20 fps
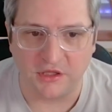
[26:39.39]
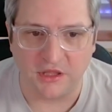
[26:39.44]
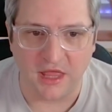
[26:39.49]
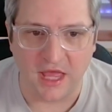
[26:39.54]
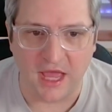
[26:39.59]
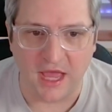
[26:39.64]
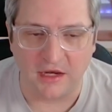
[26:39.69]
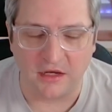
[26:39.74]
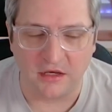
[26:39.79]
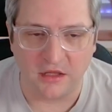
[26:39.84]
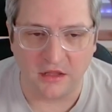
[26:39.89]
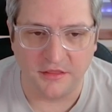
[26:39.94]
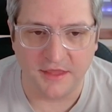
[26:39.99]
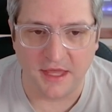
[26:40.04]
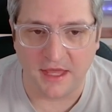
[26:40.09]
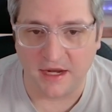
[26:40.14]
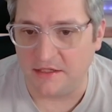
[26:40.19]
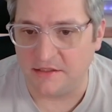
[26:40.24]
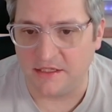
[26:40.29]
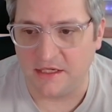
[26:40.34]
that
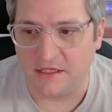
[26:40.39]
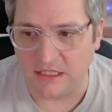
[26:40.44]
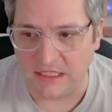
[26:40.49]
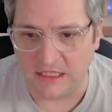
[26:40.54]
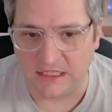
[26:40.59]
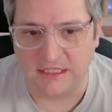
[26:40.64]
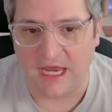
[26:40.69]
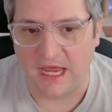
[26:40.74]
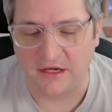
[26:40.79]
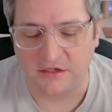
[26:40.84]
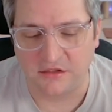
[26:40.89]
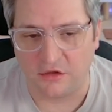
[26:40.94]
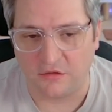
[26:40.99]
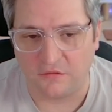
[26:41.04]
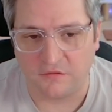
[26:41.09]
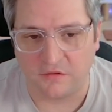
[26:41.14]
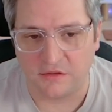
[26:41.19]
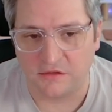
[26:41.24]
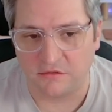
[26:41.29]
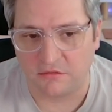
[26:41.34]
is in the attack
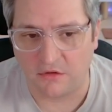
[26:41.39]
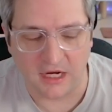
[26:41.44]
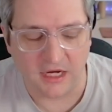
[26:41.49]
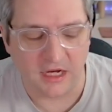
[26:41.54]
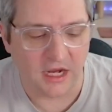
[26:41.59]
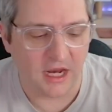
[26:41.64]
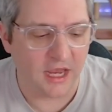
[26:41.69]
surface, right? Yeah.